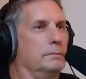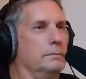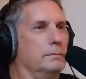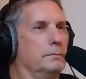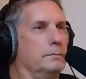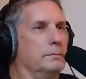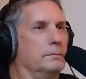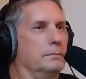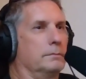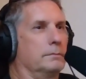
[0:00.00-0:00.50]

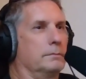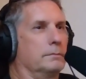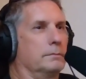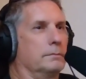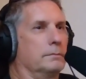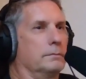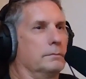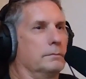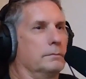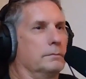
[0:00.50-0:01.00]

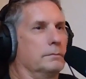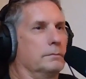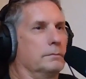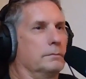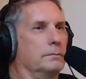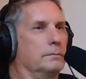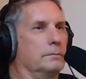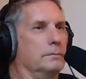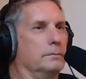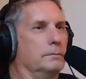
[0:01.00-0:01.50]

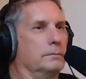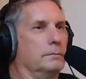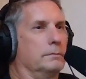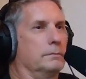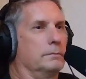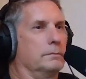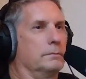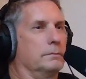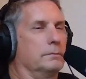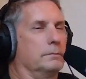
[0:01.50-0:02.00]

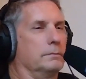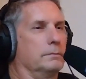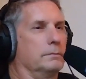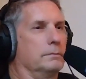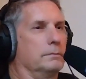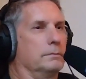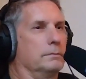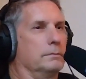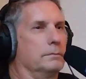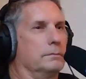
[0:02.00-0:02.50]

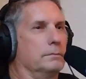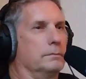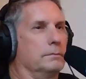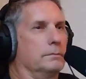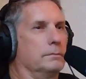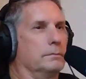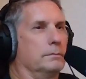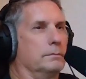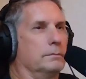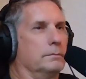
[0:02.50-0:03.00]

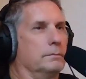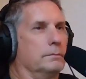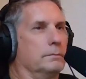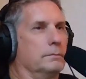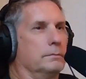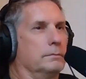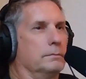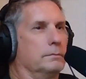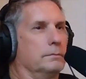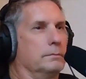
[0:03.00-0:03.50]

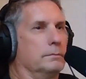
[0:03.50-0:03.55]
The person shown says nothing.